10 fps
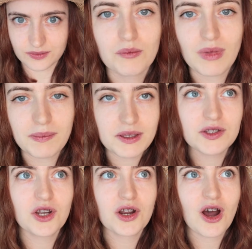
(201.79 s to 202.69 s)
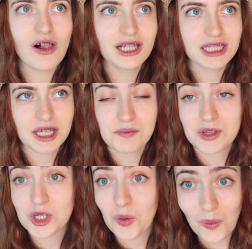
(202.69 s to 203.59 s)
Maybe you start calling them
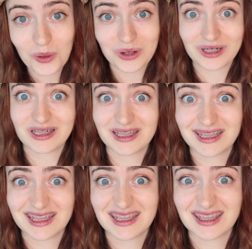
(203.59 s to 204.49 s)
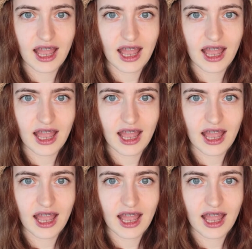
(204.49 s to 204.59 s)
yours,